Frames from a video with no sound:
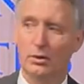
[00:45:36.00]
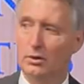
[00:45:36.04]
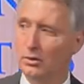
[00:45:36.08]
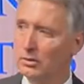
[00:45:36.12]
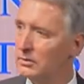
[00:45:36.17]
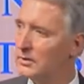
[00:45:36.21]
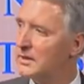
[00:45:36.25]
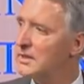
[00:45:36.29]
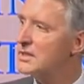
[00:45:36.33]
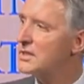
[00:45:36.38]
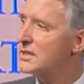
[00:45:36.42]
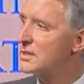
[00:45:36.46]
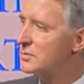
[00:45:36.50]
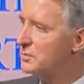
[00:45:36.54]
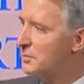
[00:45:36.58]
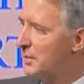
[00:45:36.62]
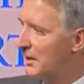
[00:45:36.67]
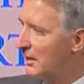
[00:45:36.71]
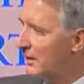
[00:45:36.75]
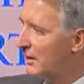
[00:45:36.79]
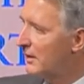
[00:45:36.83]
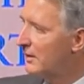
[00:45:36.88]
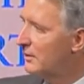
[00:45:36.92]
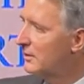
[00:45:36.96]
Holy
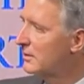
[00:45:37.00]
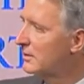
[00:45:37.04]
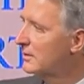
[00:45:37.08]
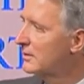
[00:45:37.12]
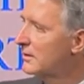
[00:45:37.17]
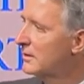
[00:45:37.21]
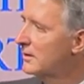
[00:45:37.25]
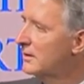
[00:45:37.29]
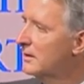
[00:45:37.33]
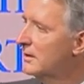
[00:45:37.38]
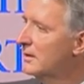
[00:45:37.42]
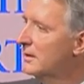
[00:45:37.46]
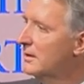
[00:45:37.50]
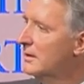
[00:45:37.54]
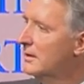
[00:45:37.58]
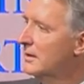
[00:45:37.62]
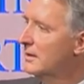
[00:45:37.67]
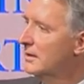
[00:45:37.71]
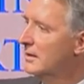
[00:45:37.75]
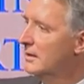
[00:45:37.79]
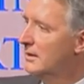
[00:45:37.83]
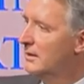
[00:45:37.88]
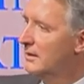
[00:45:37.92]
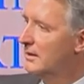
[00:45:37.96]
Spirit
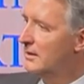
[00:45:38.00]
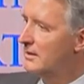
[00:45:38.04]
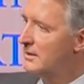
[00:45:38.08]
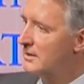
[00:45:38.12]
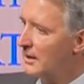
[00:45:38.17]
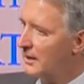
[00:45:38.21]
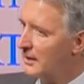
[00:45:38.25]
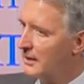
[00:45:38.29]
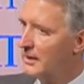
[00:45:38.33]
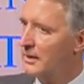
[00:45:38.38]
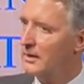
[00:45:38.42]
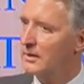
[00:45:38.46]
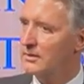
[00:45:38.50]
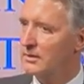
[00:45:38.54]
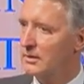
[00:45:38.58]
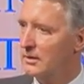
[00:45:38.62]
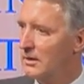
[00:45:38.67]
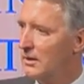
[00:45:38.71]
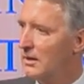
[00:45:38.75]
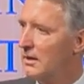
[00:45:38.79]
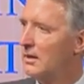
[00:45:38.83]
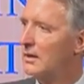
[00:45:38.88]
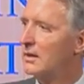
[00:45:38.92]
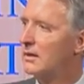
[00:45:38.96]
tugging on your
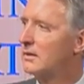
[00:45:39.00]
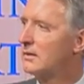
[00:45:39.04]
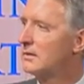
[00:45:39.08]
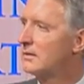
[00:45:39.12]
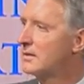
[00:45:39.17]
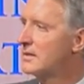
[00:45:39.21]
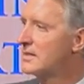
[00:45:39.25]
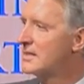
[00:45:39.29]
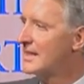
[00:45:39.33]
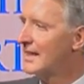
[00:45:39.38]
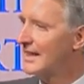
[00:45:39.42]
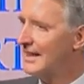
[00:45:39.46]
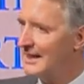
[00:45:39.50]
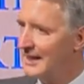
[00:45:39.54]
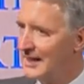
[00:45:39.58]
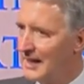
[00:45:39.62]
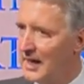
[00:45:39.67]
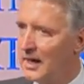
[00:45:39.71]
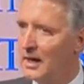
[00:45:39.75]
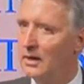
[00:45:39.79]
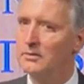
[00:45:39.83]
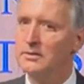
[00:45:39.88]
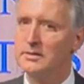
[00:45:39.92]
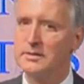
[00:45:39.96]
heart, saying,
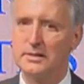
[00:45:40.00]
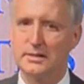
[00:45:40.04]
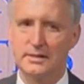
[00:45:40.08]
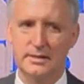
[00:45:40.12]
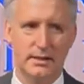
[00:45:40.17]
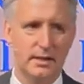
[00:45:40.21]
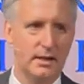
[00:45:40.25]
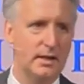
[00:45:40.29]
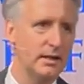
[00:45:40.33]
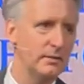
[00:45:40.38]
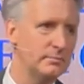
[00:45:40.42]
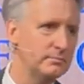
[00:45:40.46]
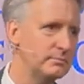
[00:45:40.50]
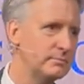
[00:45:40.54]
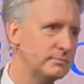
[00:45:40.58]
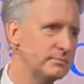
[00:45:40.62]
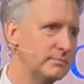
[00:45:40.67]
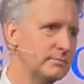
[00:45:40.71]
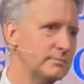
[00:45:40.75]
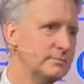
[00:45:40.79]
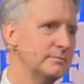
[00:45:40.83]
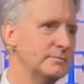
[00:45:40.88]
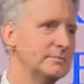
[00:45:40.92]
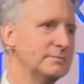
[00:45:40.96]
now is the time.
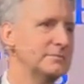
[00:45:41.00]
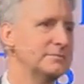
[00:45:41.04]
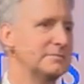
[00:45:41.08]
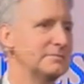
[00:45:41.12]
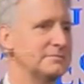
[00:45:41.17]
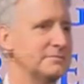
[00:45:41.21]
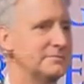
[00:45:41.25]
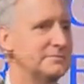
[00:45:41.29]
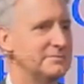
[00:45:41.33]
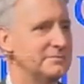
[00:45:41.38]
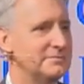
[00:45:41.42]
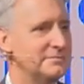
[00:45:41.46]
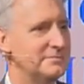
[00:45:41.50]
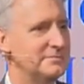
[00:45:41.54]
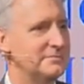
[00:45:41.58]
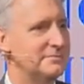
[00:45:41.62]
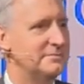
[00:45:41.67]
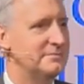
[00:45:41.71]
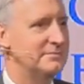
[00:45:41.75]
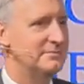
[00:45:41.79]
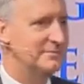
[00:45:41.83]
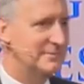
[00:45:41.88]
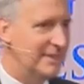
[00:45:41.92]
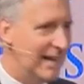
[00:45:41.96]

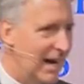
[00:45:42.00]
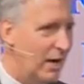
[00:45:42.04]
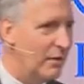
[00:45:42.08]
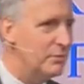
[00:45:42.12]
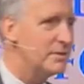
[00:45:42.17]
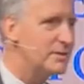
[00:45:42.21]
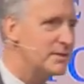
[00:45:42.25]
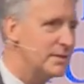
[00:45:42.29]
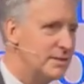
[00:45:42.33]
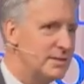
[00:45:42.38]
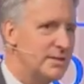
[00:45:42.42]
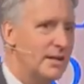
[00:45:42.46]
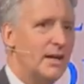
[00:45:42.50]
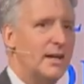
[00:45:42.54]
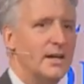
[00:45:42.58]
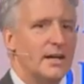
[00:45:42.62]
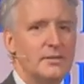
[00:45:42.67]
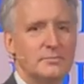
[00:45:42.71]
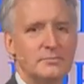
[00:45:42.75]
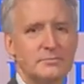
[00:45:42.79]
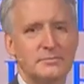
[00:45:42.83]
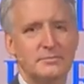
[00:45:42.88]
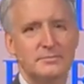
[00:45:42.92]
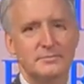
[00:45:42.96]
Now is the
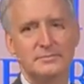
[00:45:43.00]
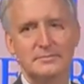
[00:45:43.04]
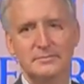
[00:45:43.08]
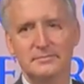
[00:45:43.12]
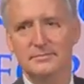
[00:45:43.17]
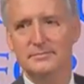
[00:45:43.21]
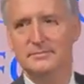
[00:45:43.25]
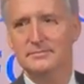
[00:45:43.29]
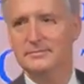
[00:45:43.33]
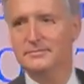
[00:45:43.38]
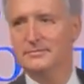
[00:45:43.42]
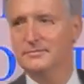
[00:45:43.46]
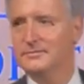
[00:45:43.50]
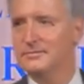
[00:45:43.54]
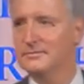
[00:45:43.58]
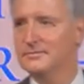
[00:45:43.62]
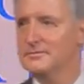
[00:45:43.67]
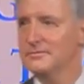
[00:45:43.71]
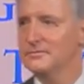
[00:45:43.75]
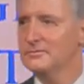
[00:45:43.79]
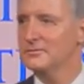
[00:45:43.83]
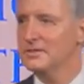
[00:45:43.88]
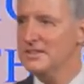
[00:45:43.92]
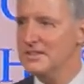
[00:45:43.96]
time.
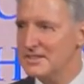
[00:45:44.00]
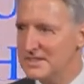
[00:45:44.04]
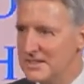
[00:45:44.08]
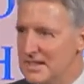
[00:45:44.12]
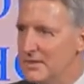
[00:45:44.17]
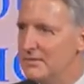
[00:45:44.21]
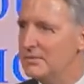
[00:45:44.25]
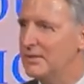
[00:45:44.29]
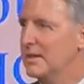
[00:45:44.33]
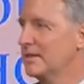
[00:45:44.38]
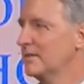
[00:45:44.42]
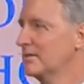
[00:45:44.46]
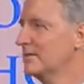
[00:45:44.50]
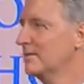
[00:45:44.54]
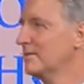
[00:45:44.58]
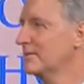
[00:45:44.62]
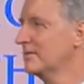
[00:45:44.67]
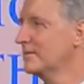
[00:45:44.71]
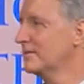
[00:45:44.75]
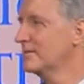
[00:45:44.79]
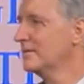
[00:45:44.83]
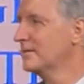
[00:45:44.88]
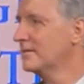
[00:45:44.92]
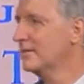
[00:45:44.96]
Receive it.
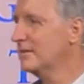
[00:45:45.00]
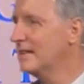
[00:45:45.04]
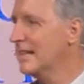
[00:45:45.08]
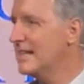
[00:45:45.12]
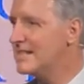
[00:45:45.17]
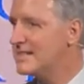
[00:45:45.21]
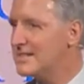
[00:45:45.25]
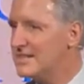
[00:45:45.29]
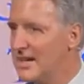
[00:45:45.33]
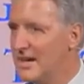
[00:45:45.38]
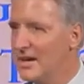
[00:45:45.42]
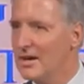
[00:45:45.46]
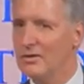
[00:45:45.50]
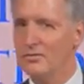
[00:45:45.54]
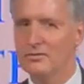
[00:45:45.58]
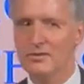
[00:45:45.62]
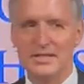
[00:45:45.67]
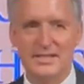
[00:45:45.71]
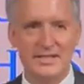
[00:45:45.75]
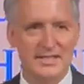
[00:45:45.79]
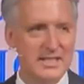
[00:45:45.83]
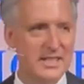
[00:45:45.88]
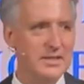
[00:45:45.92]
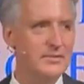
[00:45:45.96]
It's there.
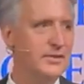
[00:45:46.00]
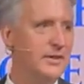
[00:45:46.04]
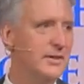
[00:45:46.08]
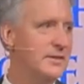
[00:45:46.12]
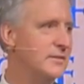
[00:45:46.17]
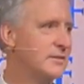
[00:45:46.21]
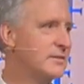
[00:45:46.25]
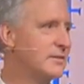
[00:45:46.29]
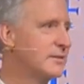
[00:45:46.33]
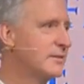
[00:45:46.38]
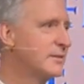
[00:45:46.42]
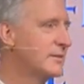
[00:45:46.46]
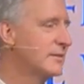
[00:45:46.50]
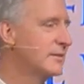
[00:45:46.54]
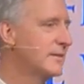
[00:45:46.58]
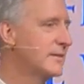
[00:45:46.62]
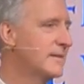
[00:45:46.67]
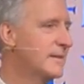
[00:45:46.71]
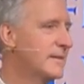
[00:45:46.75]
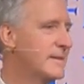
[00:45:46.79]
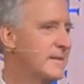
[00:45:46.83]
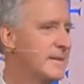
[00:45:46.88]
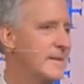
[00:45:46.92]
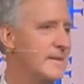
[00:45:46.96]
Receive it.
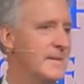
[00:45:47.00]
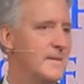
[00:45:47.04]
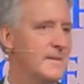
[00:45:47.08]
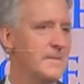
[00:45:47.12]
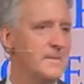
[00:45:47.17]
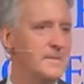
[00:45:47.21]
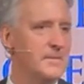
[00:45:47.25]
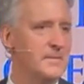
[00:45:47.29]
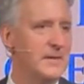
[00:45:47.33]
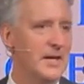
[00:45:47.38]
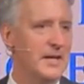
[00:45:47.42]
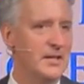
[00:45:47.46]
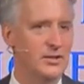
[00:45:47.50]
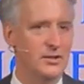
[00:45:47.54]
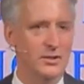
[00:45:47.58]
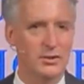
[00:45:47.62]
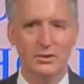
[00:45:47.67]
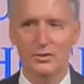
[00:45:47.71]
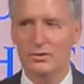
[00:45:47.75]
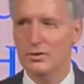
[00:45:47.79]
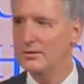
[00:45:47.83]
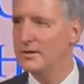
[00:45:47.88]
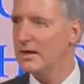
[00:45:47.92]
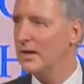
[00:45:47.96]
And you
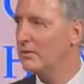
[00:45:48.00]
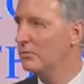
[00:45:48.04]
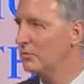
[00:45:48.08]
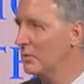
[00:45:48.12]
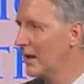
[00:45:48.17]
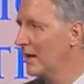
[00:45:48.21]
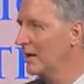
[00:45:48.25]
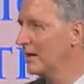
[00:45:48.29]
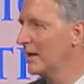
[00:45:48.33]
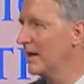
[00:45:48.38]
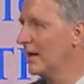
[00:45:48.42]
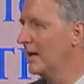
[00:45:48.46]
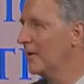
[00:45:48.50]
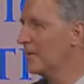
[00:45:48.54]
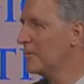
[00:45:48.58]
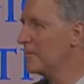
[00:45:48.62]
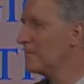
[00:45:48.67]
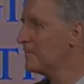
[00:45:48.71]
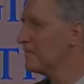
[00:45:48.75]
can do that right now.